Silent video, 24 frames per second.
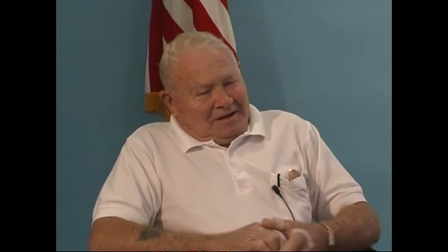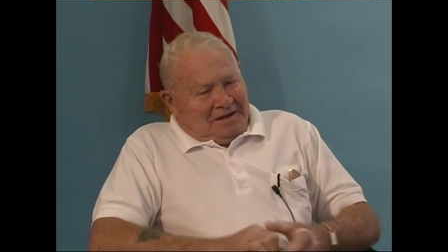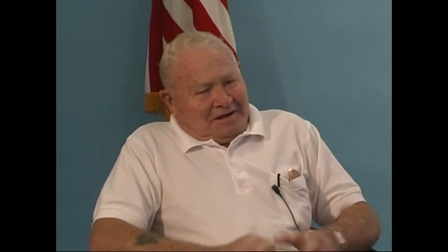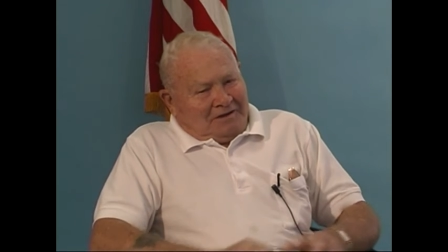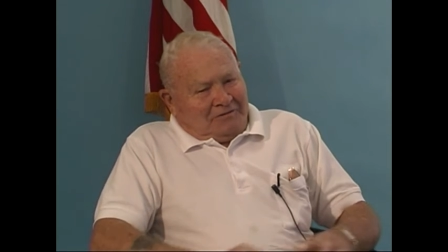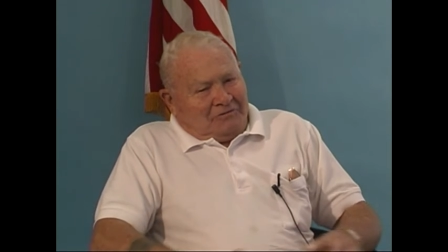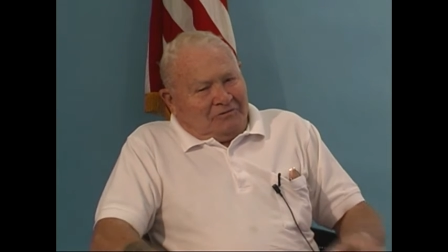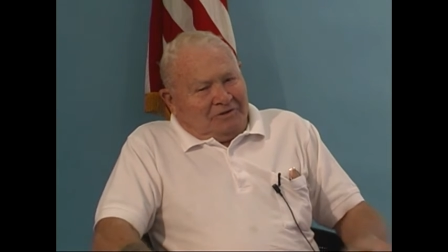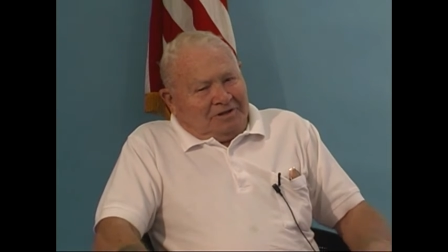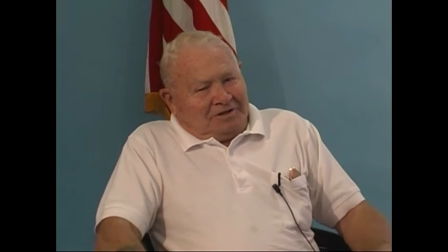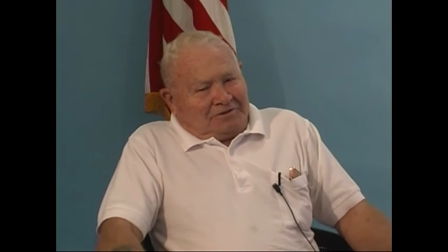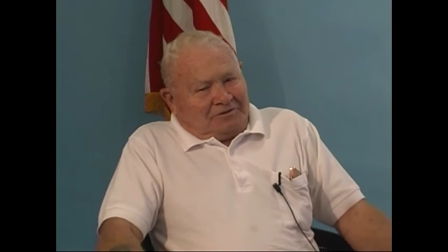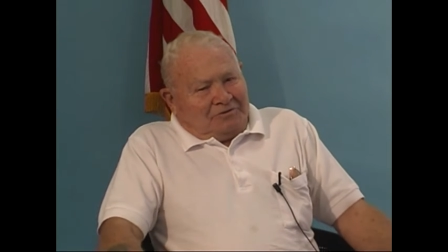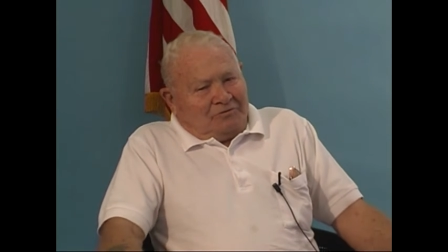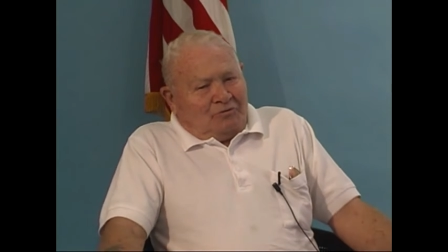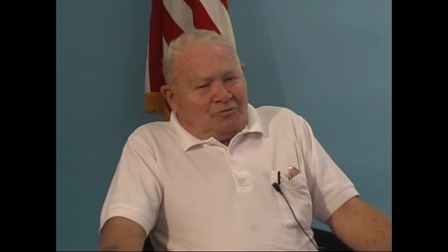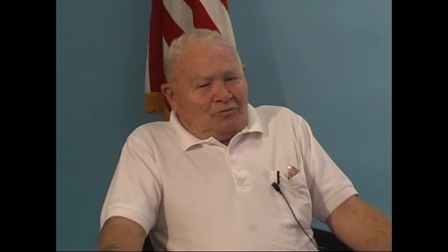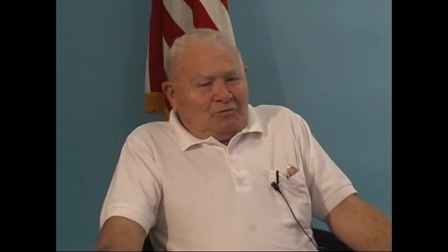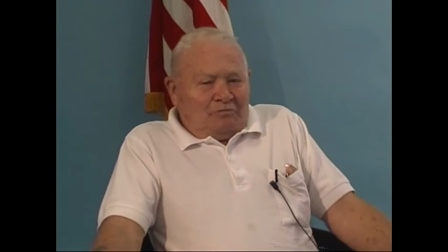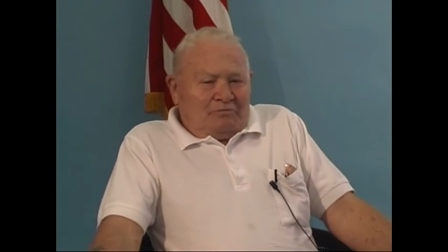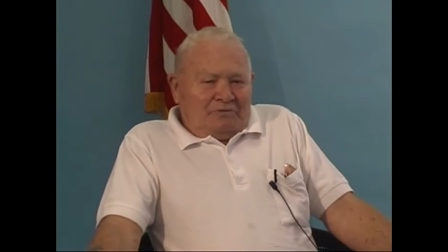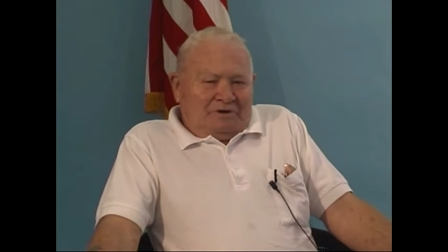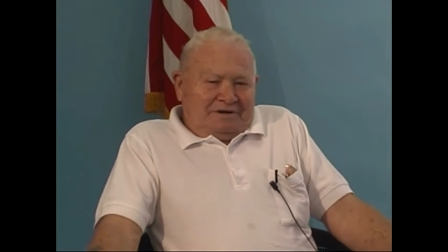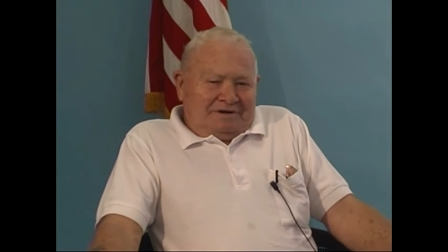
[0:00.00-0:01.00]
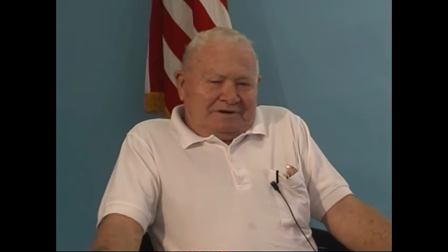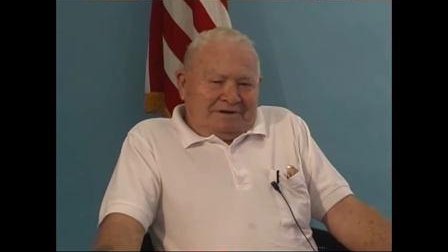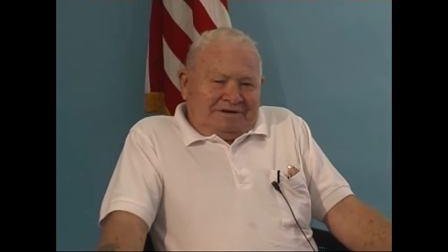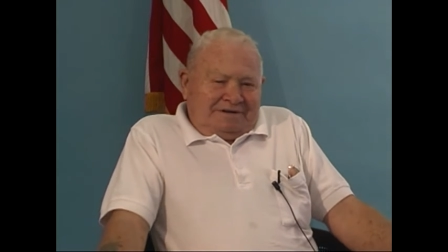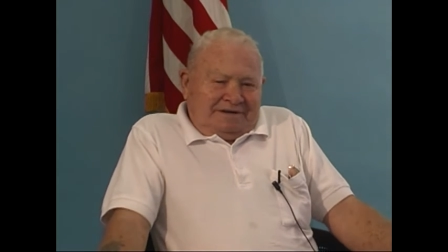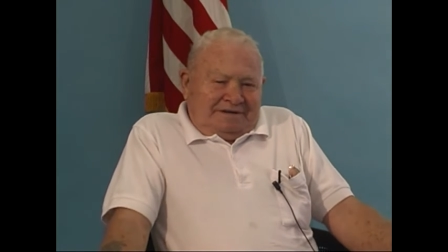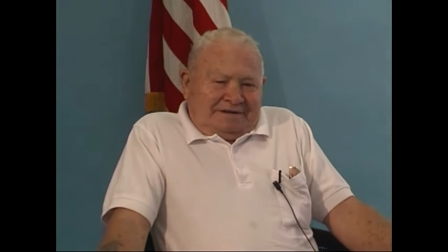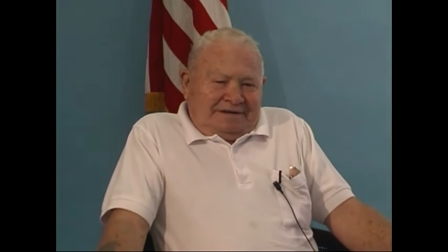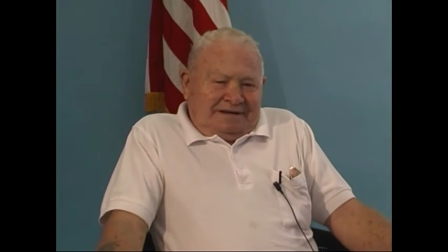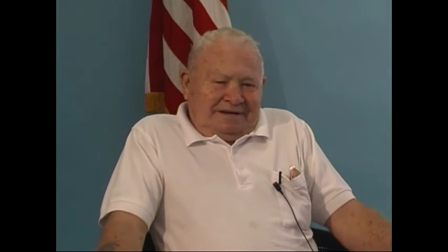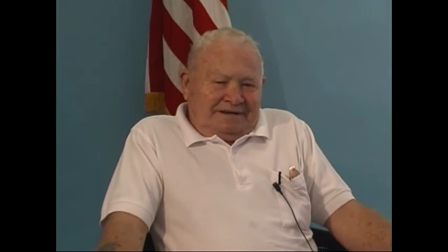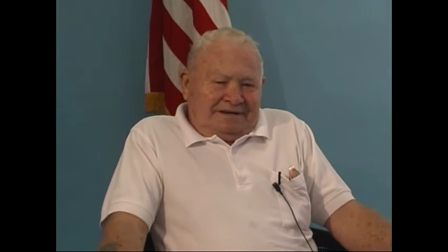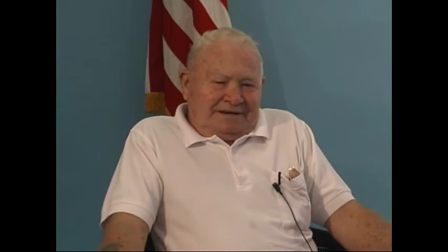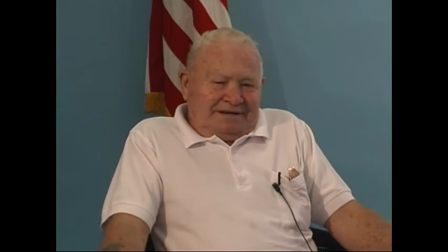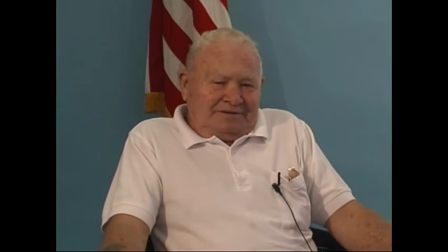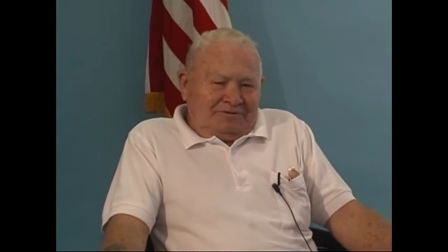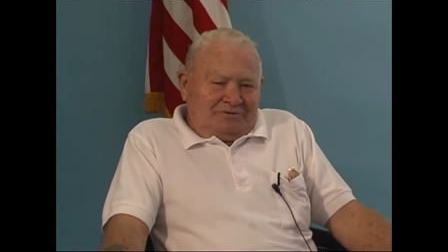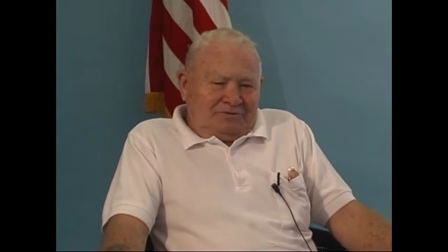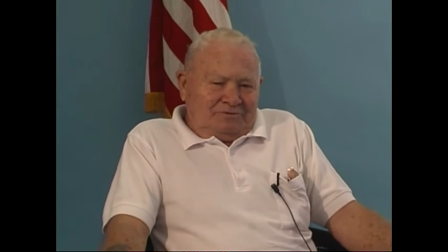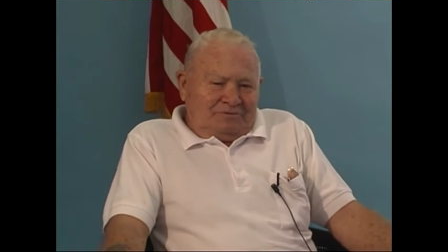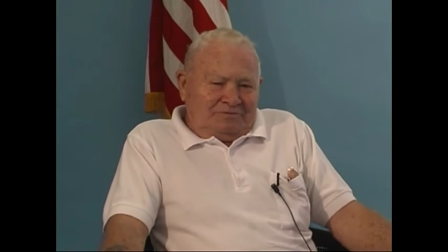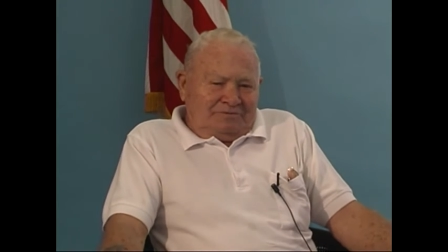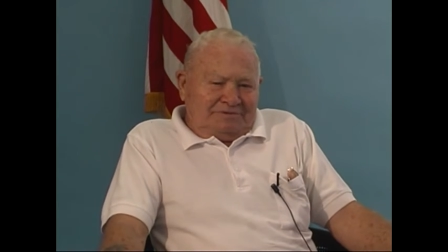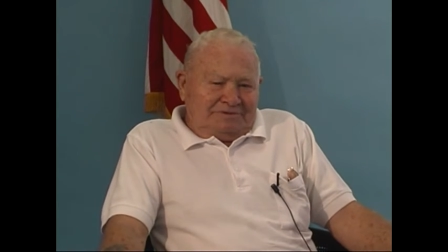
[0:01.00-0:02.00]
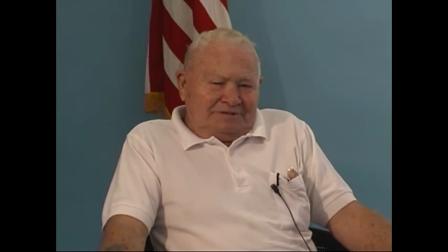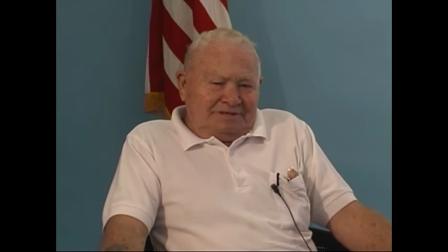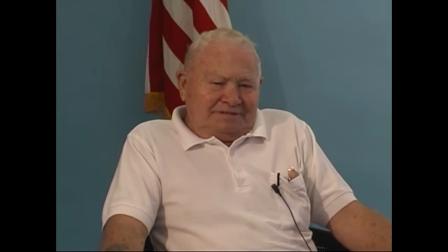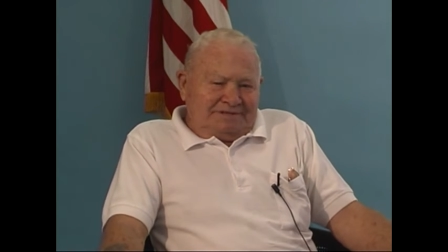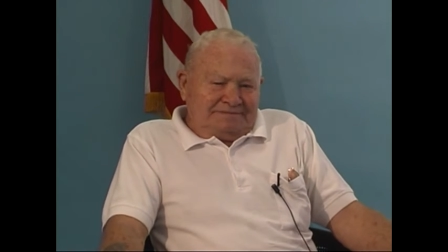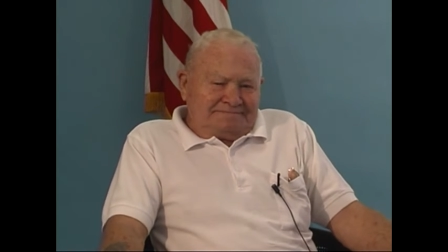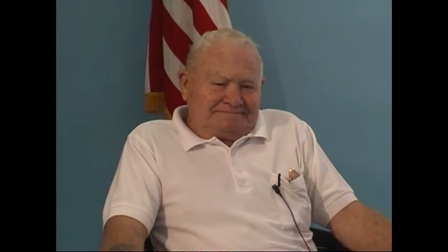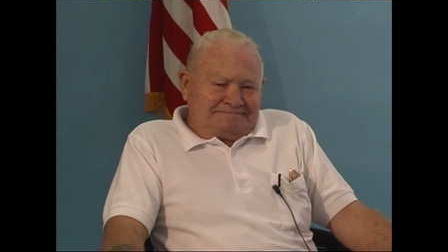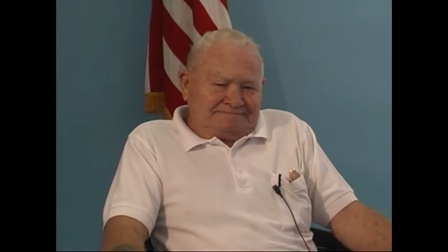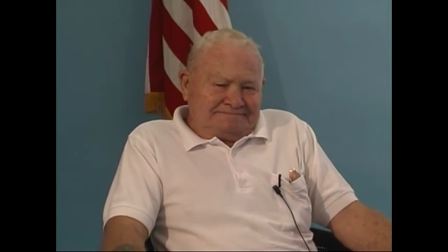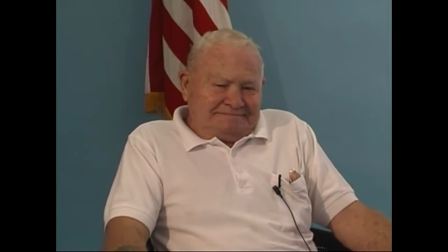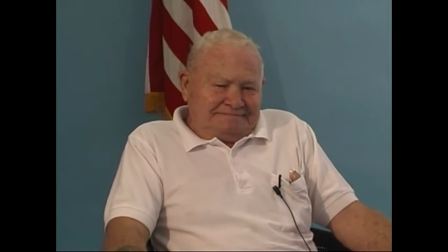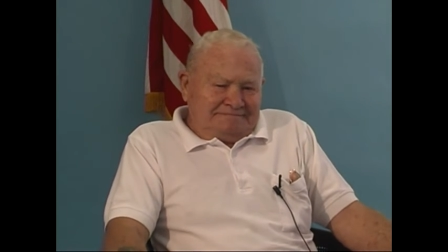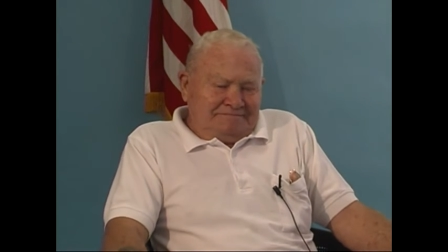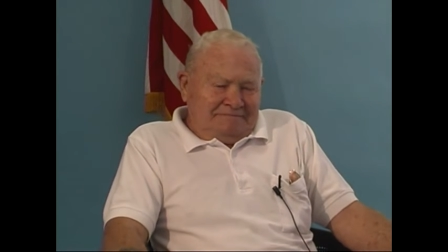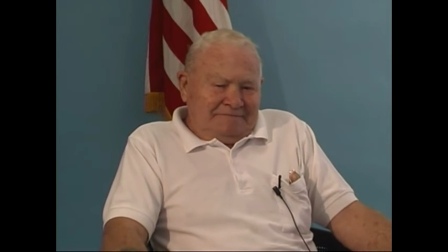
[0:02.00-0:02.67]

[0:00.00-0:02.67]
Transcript: Yeah, I went home. Uh, I got home um,